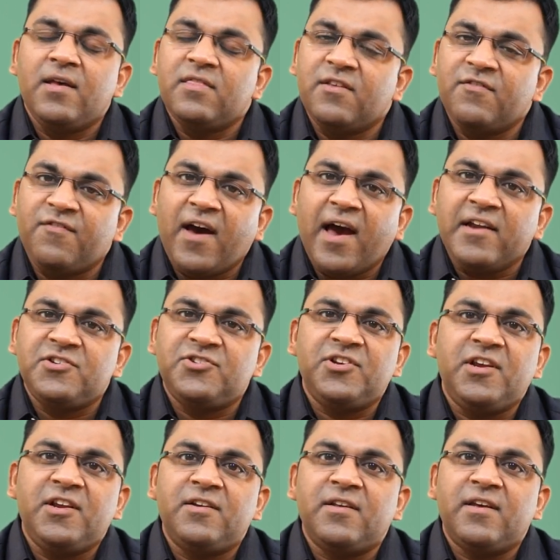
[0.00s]
The fact
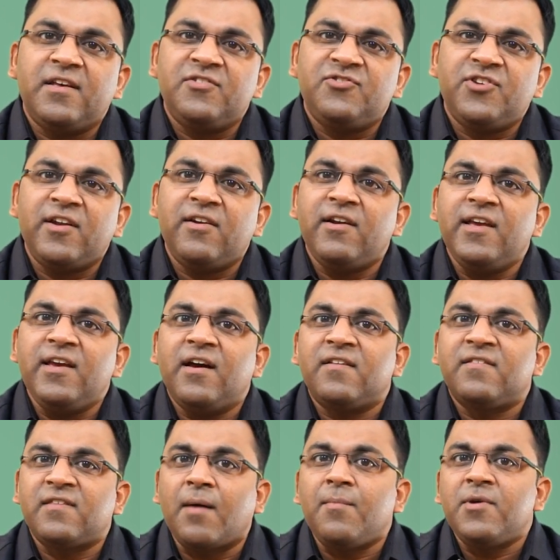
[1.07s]
sheet is generally a
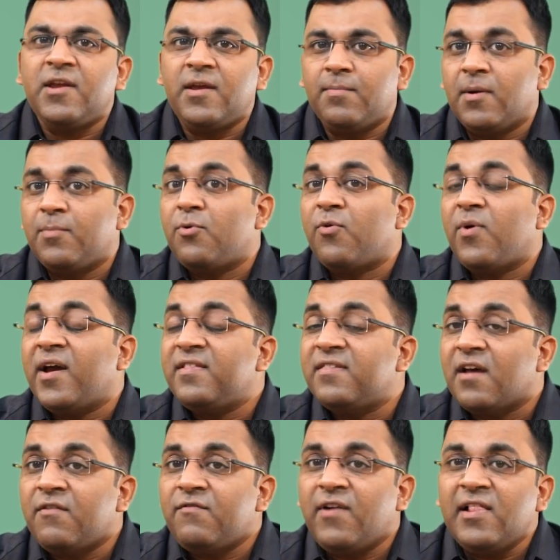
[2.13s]
summary but provides
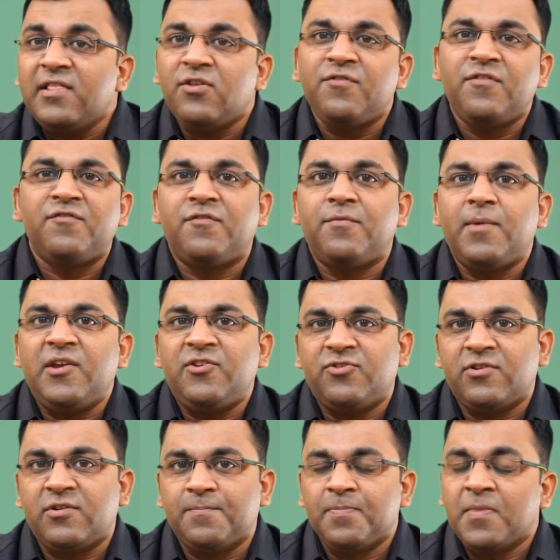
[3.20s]
a wealth of
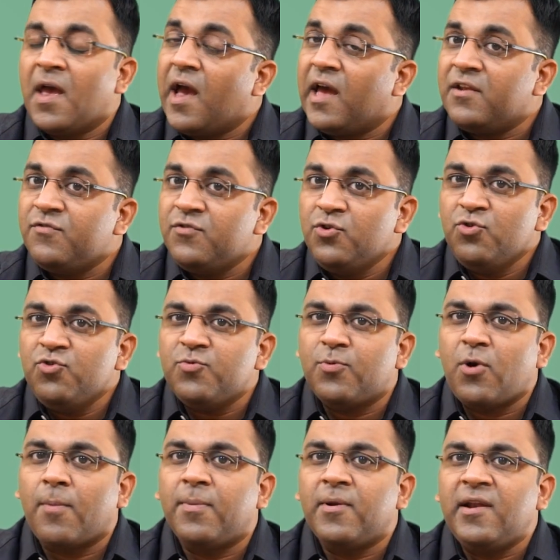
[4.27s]
information. And if used
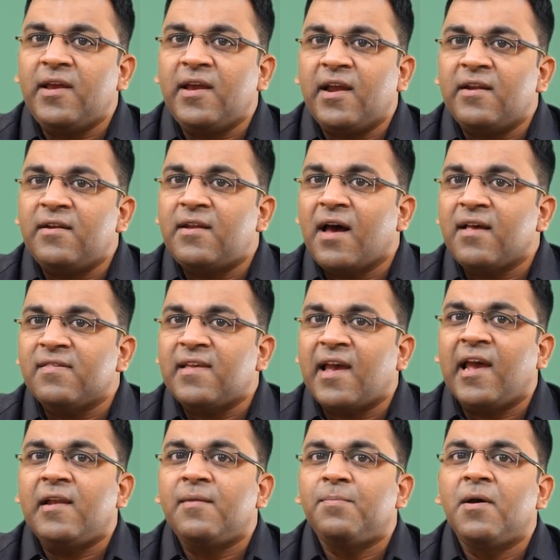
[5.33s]
properly, it does
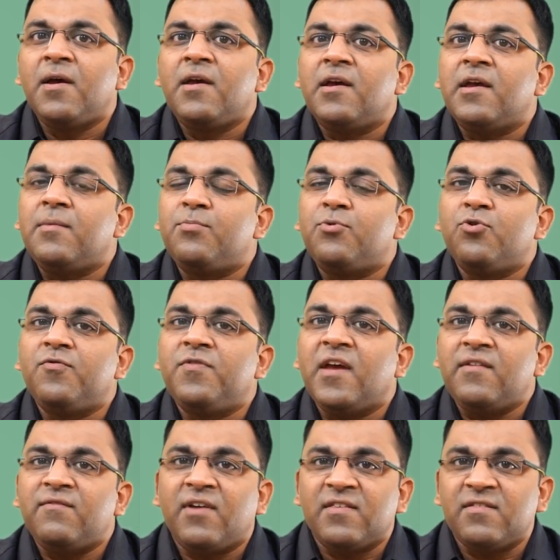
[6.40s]
help improve the
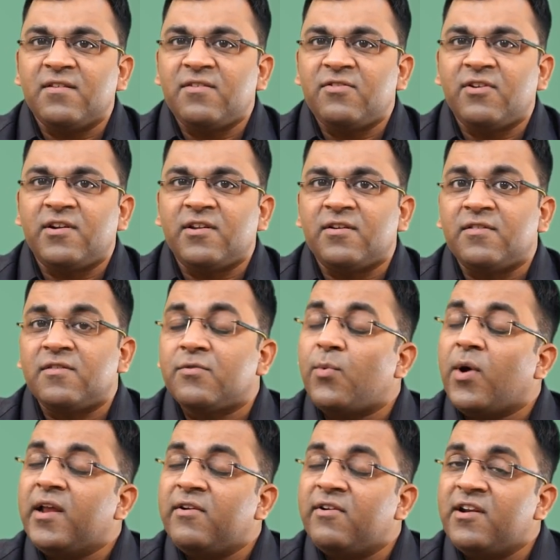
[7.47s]
investor's returns
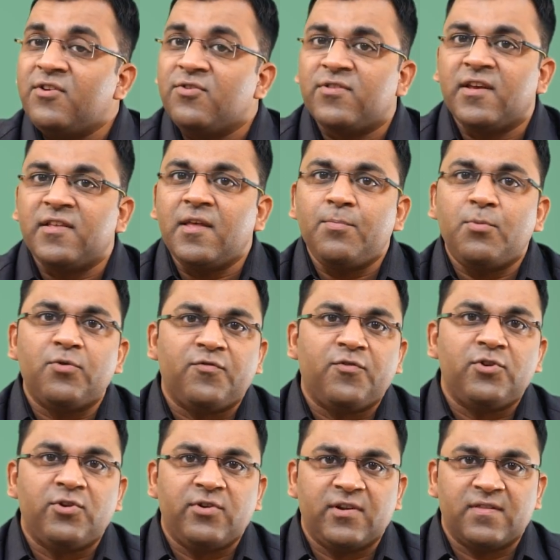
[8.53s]
while reducing the
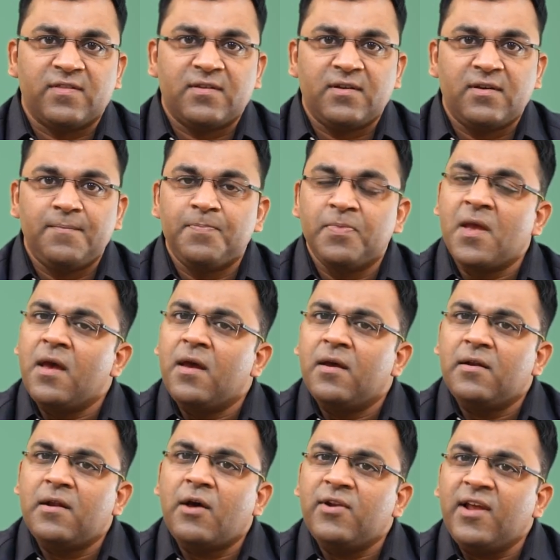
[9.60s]
portfolio risk.
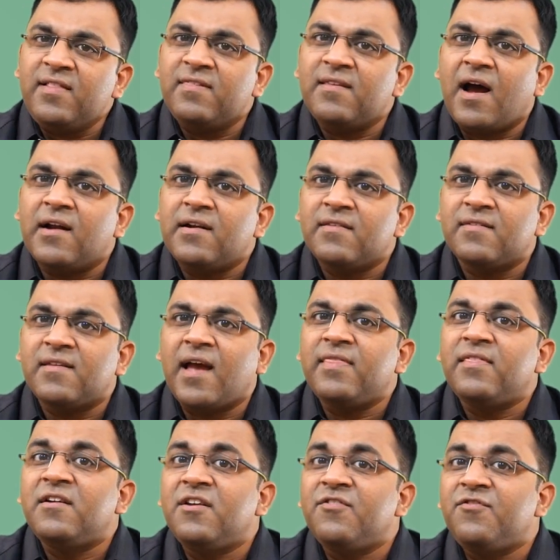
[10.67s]
Now let's
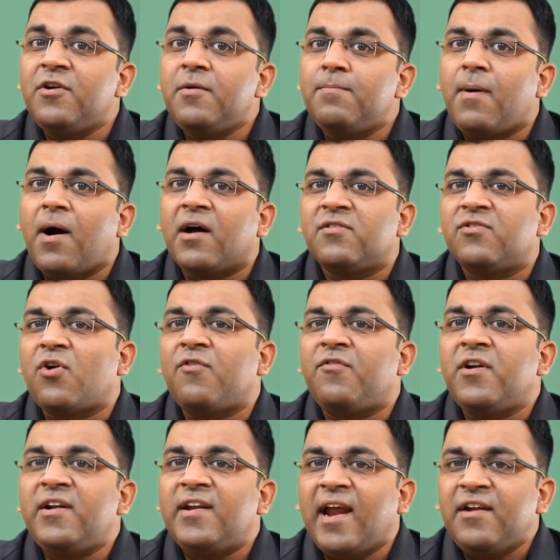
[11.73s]
understand the different parts of
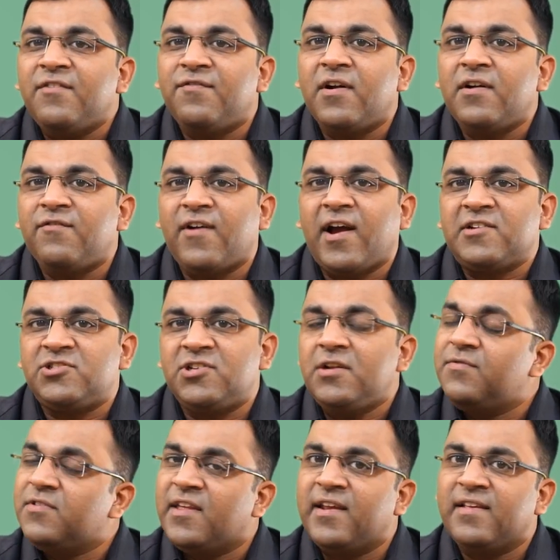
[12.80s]
a debt fund fact
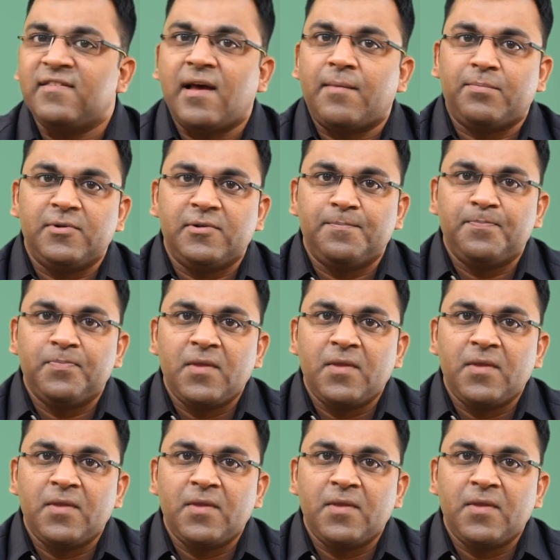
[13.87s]
sheet with an example.